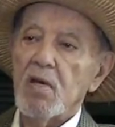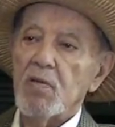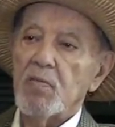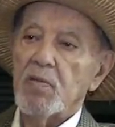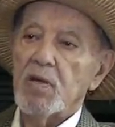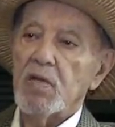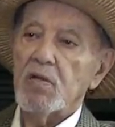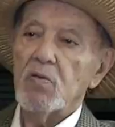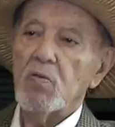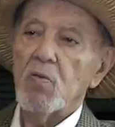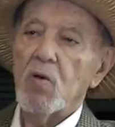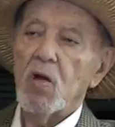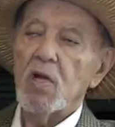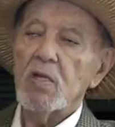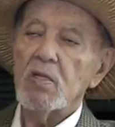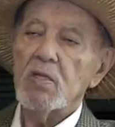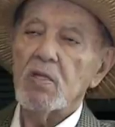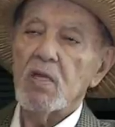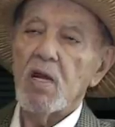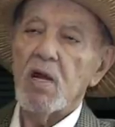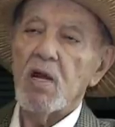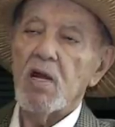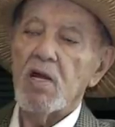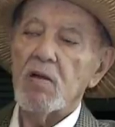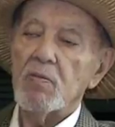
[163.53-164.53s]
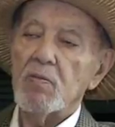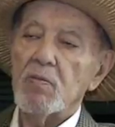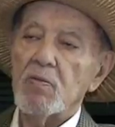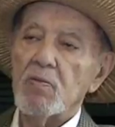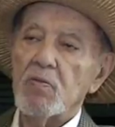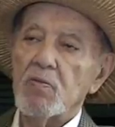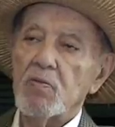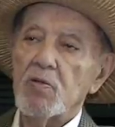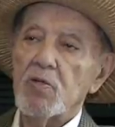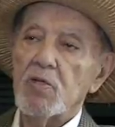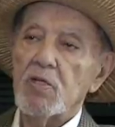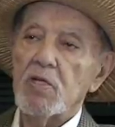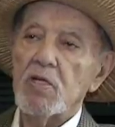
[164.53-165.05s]
But one
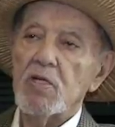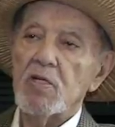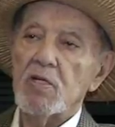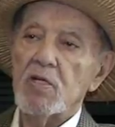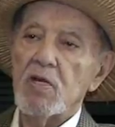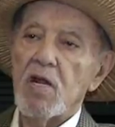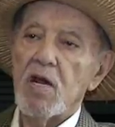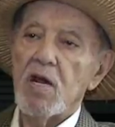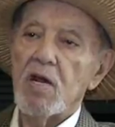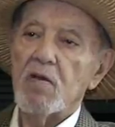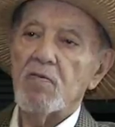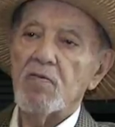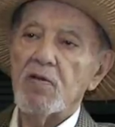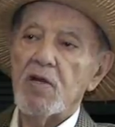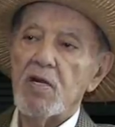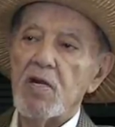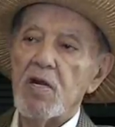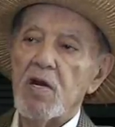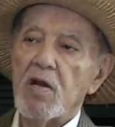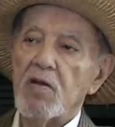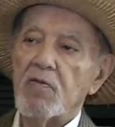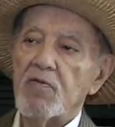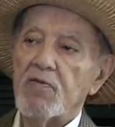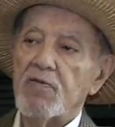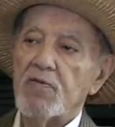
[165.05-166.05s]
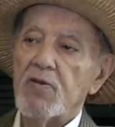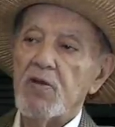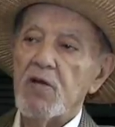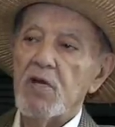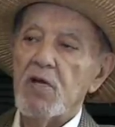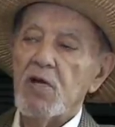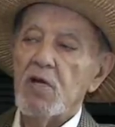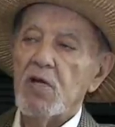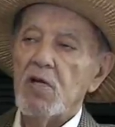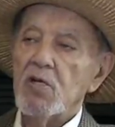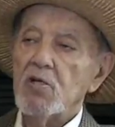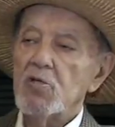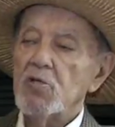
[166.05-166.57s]
time we didn't have enough
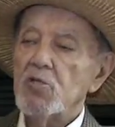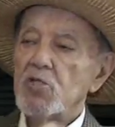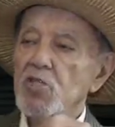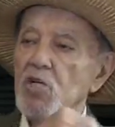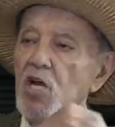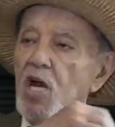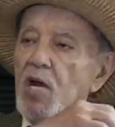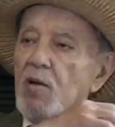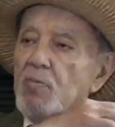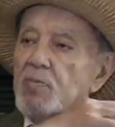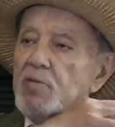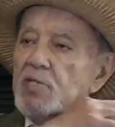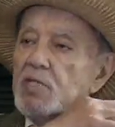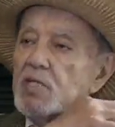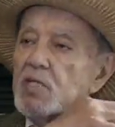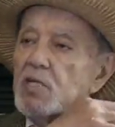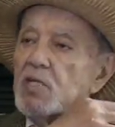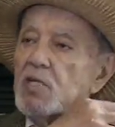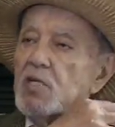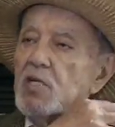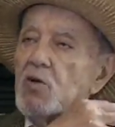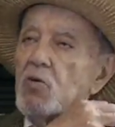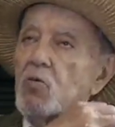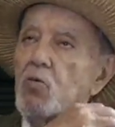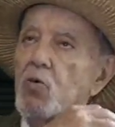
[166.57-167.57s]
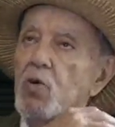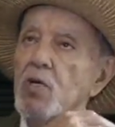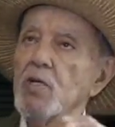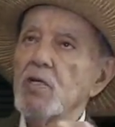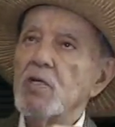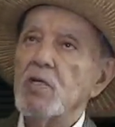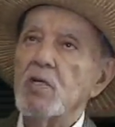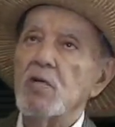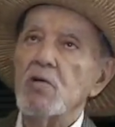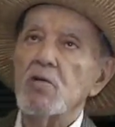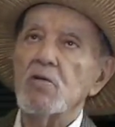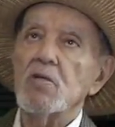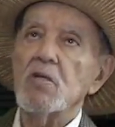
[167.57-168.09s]
jobs in the
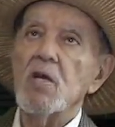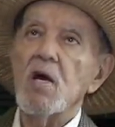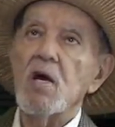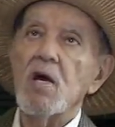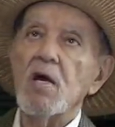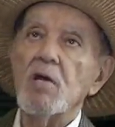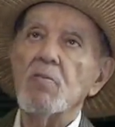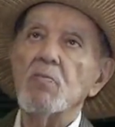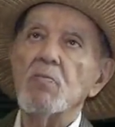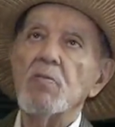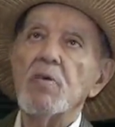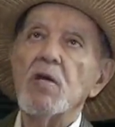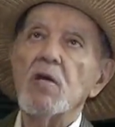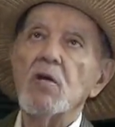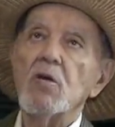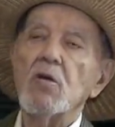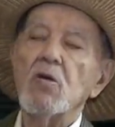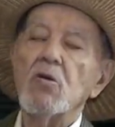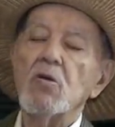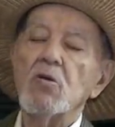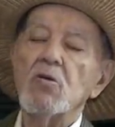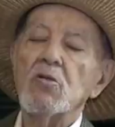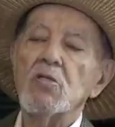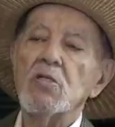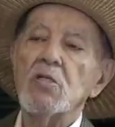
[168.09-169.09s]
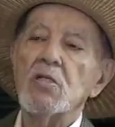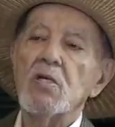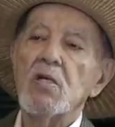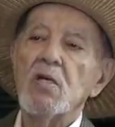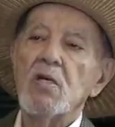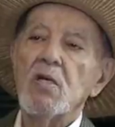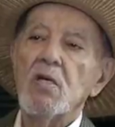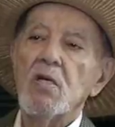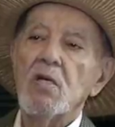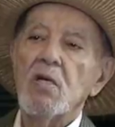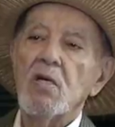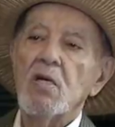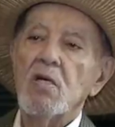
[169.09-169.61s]
winter time because
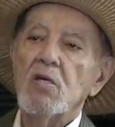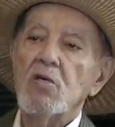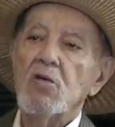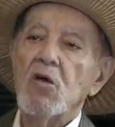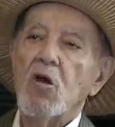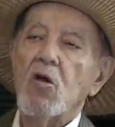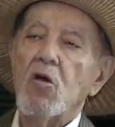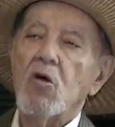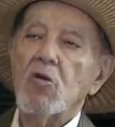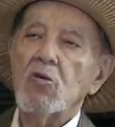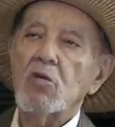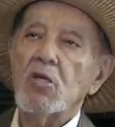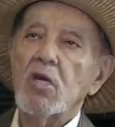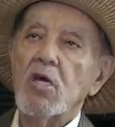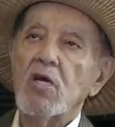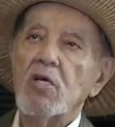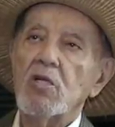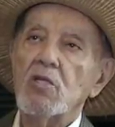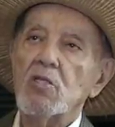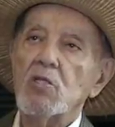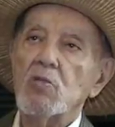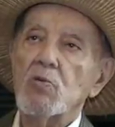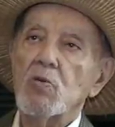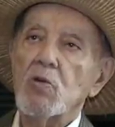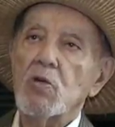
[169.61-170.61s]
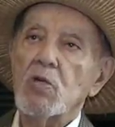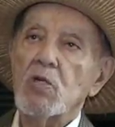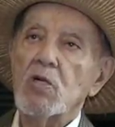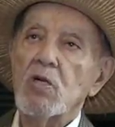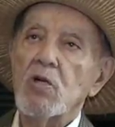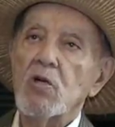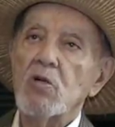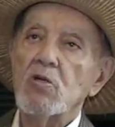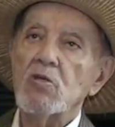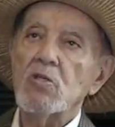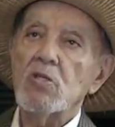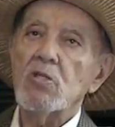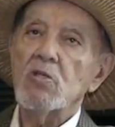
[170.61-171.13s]
the hotels were
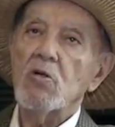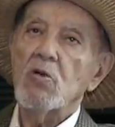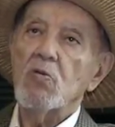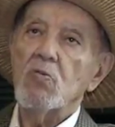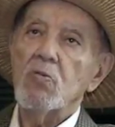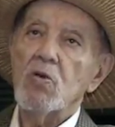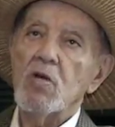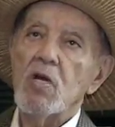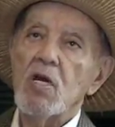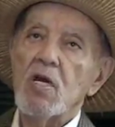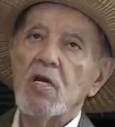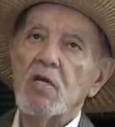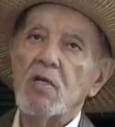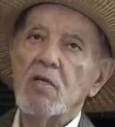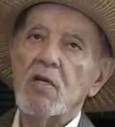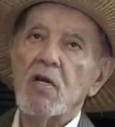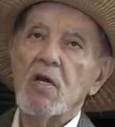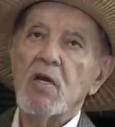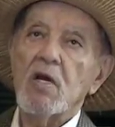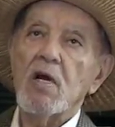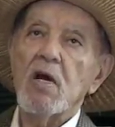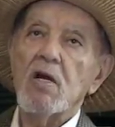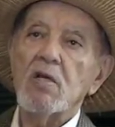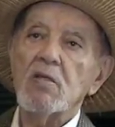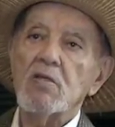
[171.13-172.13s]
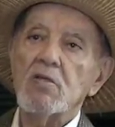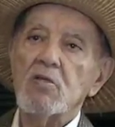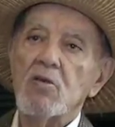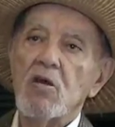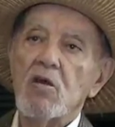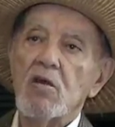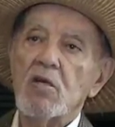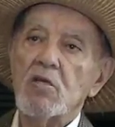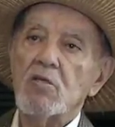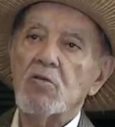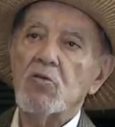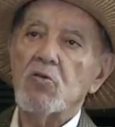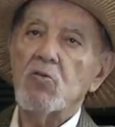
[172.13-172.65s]
closed, so we had a
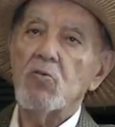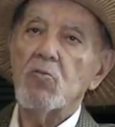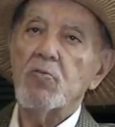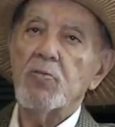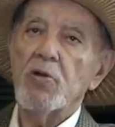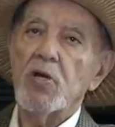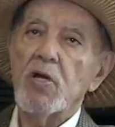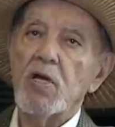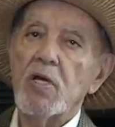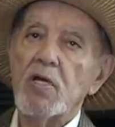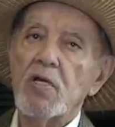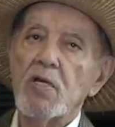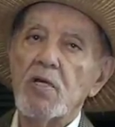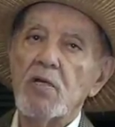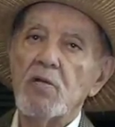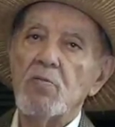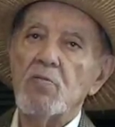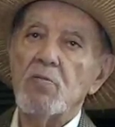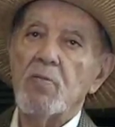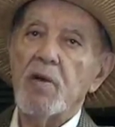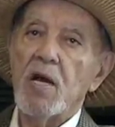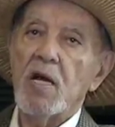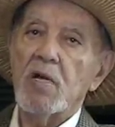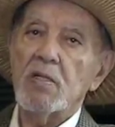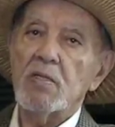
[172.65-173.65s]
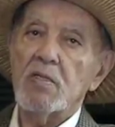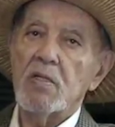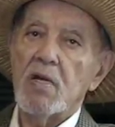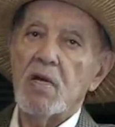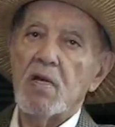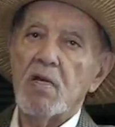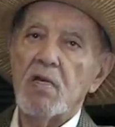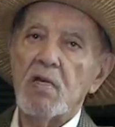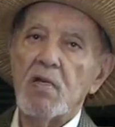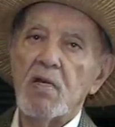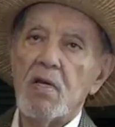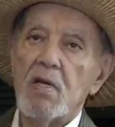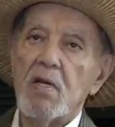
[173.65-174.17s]
contract to play in
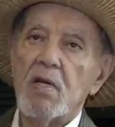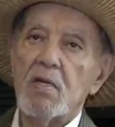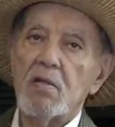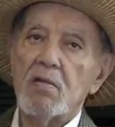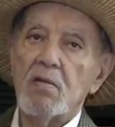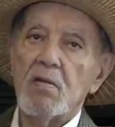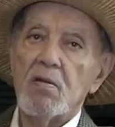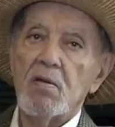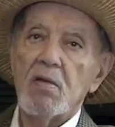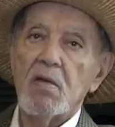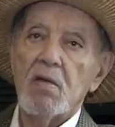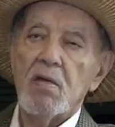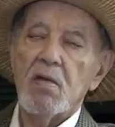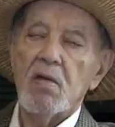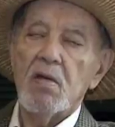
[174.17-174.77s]
Baghdad, and